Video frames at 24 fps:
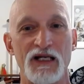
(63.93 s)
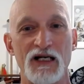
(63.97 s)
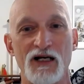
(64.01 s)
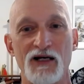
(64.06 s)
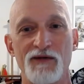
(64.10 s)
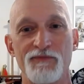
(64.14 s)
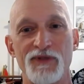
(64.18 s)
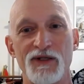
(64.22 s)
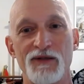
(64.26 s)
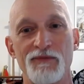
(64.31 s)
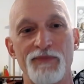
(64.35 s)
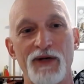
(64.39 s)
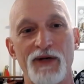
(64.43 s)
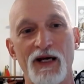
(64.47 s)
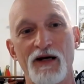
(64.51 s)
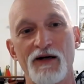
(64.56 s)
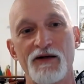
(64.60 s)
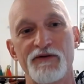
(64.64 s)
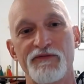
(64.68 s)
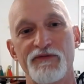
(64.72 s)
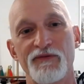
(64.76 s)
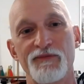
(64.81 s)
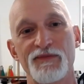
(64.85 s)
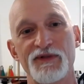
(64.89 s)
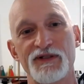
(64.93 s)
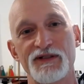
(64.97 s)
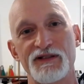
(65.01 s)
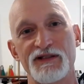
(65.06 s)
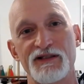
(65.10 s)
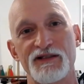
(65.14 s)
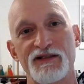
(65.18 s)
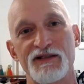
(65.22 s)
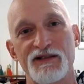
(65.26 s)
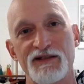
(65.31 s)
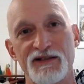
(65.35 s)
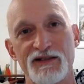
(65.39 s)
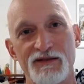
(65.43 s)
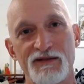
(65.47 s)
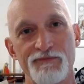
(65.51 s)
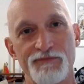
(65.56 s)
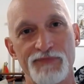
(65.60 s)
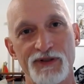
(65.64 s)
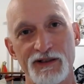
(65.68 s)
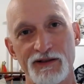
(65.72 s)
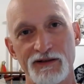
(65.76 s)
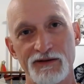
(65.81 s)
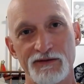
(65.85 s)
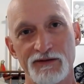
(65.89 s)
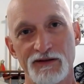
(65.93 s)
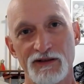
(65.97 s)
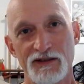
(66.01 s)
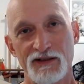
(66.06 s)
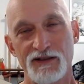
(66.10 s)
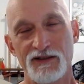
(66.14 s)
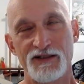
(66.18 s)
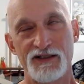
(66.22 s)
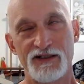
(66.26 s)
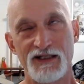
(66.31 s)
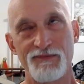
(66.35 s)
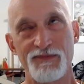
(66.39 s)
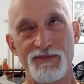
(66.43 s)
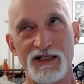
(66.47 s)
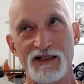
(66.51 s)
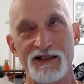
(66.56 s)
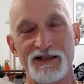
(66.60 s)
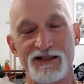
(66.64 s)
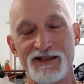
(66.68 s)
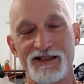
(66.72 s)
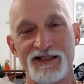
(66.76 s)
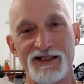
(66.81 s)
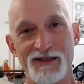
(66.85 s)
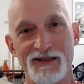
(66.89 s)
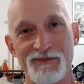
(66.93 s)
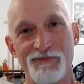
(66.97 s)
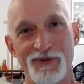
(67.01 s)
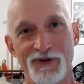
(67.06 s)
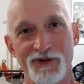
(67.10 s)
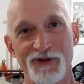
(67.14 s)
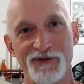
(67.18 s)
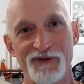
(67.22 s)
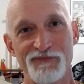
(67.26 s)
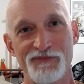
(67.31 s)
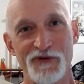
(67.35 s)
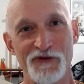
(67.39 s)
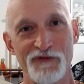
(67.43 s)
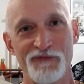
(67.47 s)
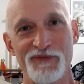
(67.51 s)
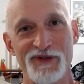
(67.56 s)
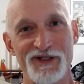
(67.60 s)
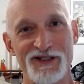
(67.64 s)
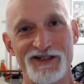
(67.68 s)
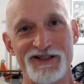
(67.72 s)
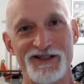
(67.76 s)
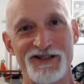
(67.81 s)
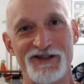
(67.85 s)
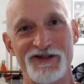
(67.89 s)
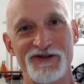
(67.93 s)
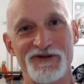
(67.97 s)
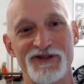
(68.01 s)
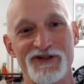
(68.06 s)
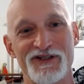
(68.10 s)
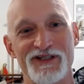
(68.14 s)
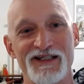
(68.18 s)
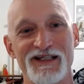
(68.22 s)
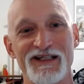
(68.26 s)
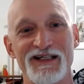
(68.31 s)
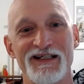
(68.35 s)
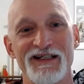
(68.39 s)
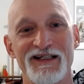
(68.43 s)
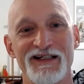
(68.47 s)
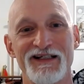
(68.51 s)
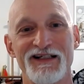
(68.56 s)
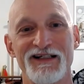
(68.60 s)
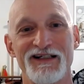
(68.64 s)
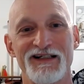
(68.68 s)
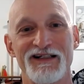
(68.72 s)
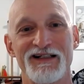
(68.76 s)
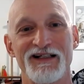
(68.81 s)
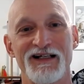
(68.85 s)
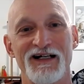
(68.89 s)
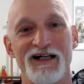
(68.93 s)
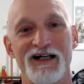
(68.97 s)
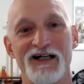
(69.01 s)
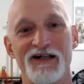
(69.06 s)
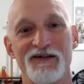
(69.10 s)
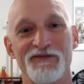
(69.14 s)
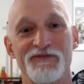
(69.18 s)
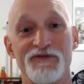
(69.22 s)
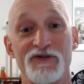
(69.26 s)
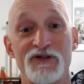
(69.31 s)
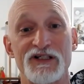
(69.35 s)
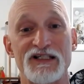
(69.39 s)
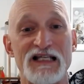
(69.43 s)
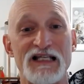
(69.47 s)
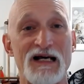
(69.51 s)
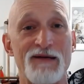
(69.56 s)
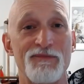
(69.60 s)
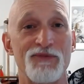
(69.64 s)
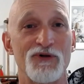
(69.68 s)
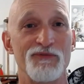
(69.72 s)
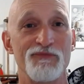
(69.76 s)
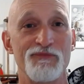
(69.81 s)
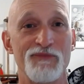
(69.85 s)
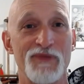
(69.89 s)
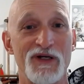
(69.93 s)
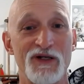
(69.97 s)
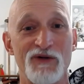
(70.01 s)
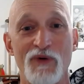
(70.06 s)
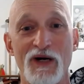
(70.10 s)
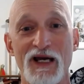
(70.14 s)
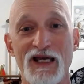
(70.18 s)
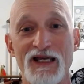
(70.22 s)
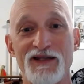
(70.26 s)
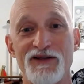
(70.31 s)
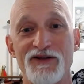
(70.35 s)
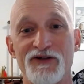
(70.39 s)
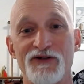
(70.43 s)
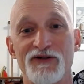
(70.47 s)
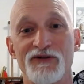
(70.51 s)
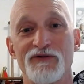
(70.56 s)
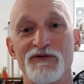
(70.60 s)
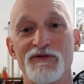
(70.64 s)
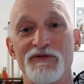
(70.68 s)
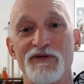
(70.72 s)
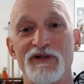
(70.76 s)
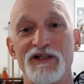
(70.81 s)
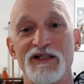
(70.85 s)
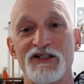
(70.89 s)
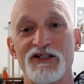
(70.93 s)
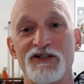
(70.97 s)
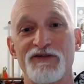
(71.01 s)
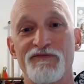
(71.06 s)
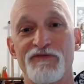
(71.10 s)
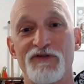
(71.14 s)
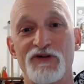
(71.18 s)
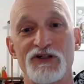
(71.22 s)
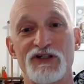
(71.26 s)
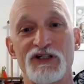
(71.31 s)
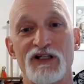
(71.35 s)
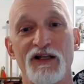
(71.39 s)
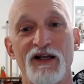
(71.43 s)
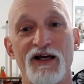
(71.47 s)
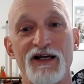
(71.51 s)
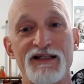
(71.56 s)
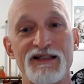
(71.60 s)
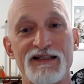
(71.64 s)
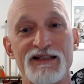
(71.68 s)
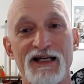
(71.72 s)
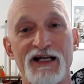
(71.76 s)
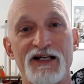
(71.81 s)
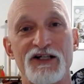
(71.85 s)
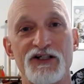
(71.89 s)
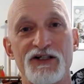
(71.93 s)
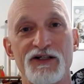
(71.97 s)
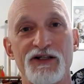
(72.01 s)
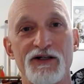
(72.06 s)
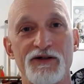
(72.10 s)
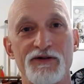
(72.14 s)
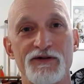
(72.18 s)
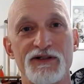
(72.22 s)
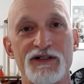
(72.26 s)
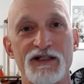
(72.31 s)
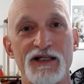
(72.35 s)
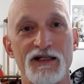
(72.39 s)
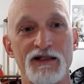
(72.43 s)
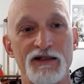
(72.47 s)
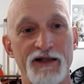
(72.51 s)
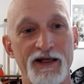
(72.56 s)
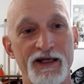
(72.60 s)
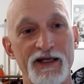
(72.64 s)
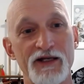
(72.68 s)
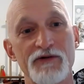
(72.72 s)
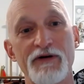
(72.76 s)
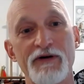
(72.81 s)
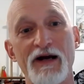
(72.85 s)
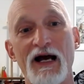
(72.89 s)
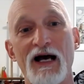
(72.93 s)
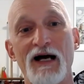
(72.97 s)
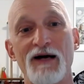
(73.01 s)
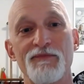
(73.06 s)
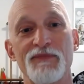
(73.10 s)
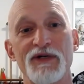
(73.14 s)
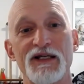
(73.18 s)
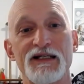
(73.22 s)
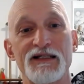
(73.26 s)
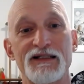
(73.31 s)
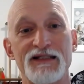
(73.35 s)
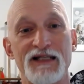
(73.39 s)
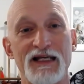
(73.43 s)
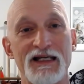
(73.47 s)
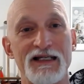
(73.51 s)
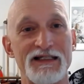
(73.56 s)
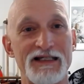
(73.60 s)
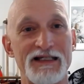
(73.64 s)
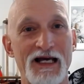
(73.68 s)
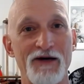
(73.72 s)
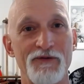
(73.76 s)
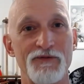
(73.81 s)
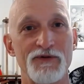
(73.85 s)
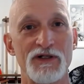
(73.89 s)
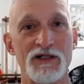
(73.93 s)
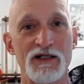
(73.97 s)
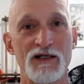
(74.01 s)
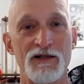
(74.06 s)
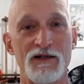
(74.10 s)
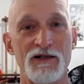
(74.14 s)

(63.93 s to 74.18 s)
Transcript: may not be apparent from the seemingly simple movements that you see. For example, midway through each first line section, there is a leg grab and a takedown.